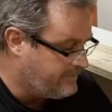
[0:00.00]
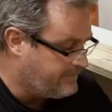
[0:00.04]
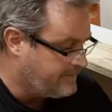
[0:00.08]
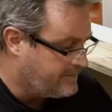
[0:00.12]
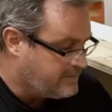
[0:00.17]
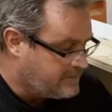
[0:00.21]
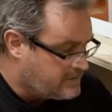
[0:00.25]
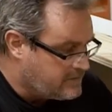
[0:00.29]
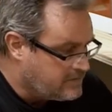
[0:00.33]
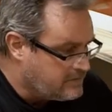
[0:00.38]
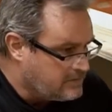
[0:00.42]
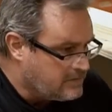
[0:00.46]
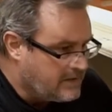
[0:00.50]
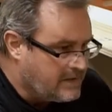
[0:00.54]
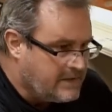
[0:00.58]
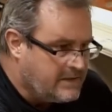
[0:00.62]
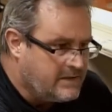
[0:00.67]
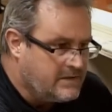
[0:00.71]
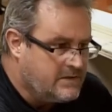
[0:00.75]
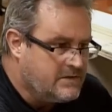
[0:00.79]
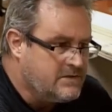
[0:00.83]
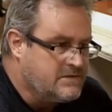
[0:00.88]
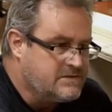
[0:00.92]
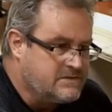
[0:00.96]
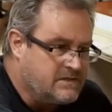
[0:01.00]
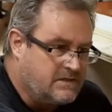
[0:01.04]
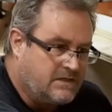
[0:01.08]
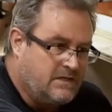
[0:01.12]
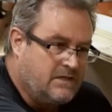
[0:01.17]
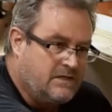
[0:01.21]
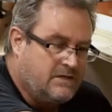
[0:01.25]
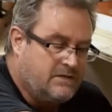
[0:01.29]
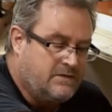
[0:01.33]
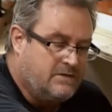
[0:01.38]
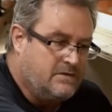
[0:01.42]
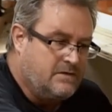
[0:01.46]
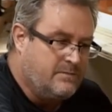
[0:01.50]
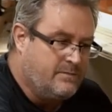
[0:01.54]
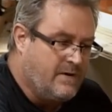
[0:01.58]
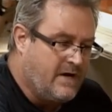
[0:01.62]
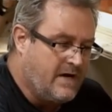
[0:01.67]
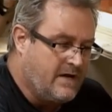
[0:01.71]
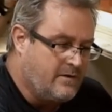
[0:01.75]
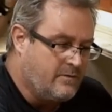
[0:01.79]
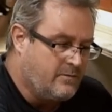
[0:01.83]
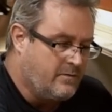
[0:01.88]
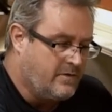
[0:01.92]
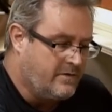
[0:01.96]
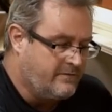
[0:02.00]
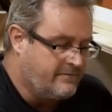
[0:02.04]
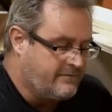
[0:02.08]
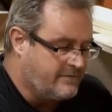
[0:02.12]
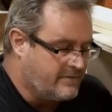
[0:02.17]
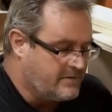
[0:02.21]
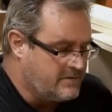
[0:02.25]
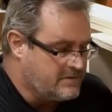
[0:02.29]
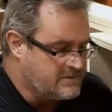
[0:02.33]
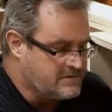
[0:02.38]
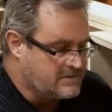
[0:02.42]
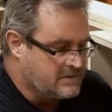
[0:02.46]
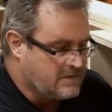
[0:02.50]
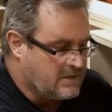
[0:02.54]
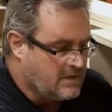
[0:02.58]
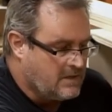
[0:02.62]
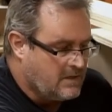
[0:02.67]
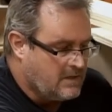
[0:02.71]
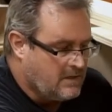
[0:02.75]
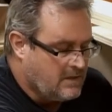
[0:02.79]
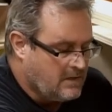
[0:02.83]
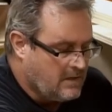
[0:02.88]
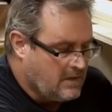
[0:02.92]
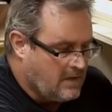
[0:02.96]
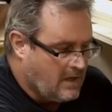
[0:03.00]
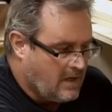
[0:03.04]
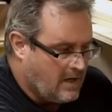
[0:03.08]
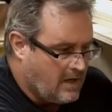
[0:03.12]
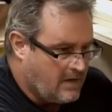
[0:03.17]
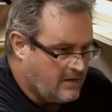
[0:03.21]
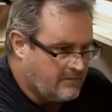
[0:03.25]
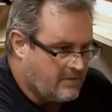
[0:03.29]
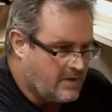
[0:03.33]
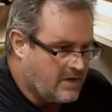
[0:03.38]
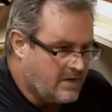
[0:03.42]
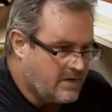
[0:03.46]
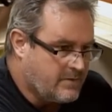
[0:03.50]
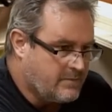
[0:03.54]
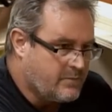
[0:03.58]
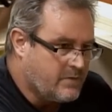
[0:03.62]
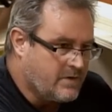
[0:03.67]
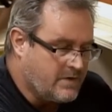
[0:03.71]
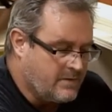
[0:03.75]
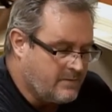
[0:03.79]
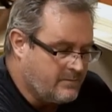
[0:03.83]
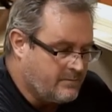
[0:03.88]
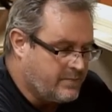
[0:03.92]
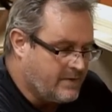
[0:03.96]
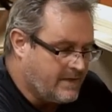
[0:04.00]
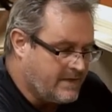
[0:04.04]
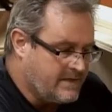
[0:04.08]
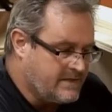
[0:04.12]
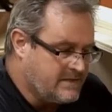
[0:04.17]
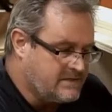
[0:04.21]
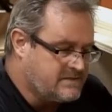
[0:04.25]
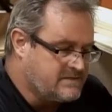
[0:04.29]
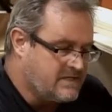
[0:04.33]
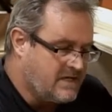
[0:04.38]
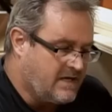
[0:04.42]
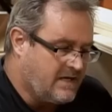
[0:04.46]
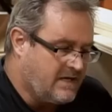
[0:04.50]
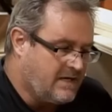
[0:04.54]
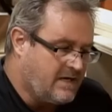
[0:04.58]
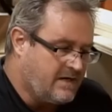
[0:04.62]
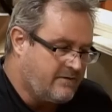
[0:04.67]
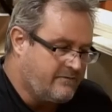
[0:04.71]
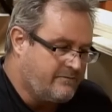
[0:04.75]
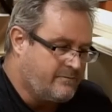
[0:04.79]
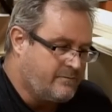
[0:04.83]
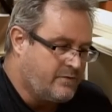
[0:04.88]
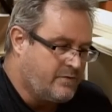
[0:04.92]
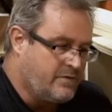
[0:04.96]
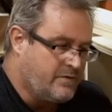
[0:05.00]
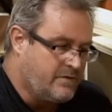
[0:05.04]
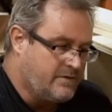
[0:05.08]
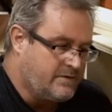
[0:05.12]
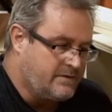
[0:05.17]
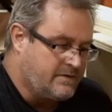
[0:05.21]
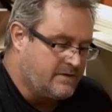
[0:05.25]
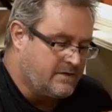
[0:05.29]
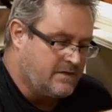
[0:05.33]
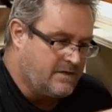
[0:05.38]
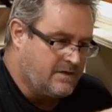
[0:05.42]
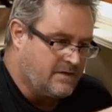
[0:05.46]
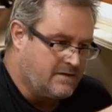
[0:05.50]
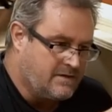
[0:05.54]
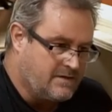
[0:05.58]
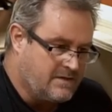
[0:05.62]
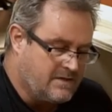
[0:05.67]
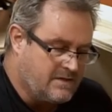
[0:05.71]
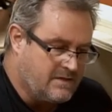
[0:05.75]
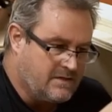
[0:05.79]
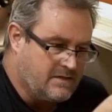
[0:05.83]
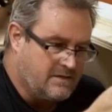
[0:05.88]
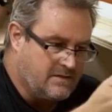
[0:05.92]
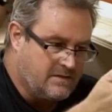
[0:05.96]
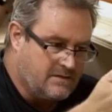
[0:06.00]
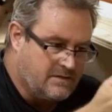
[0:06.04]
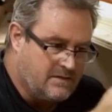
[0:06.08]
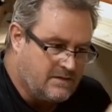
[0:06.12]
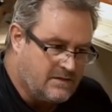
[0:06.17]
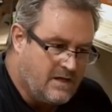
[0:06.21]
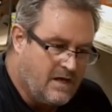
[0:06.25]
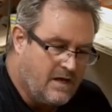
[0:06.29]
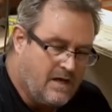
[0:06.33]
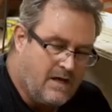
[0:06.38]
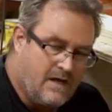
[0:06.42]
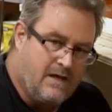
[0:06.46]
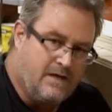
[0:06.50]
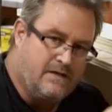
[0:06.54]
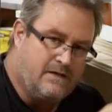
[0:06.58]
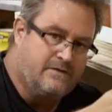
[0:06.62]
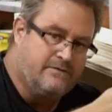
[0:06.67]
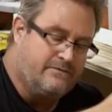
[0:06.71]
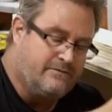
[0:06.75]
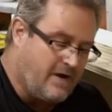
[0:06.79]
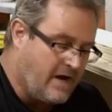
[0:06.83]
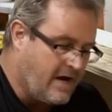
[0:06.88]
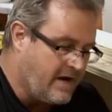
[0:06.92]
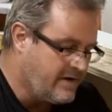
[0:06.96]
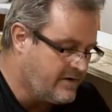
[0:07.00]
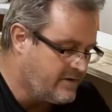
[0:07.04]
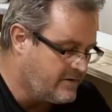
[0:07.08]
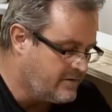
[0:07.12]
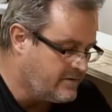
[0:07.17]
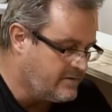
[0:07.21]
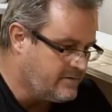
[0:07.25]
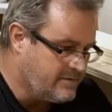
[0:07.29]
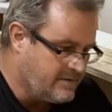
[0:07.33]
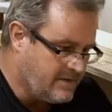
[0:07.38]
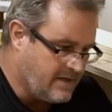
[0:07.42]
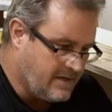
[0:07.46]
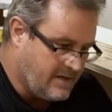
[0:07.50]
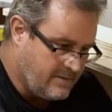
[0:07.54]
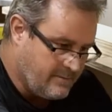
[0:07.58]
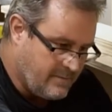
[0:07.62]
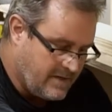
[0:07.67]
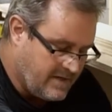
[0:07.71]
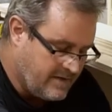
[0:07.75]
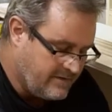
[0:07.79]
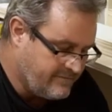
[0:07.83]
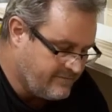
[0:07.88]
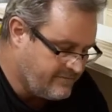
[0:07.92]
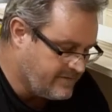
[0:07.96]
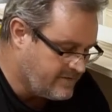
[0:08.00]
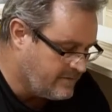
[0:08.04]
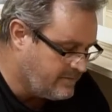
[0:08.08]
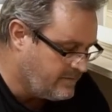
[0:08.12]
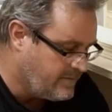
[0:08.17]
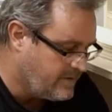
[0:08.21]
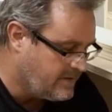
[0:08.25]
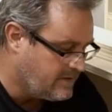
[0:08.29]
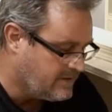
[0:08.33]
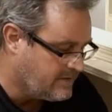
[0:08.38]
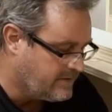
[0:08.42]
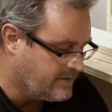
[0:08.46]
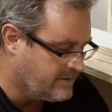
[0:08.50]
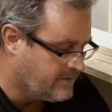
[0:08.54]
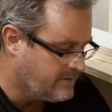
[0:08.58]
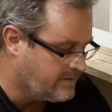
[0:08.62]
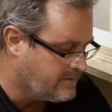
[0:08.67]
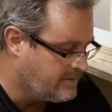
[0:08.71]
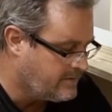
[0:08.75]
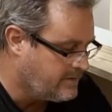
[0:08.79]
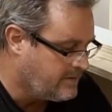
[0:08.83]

in 2 layers. I'm going to do the bottom one first. I've already put it in place, and I put the divider that I made for the middle here